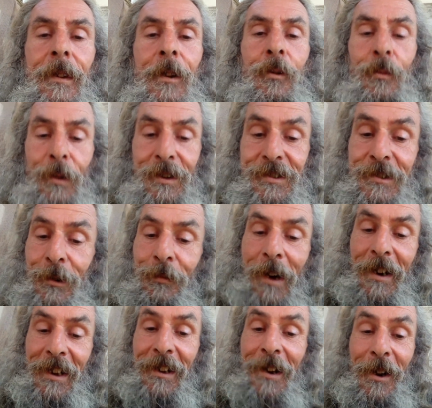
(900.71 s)
Oh, we're still
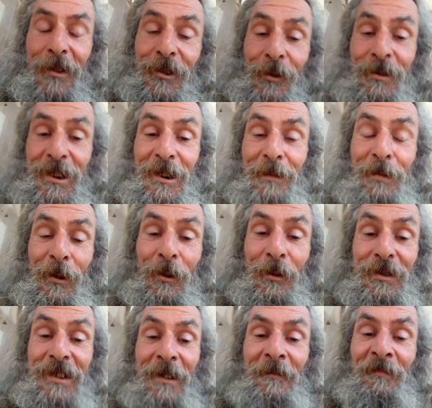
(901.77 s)
running. I thought it had paused.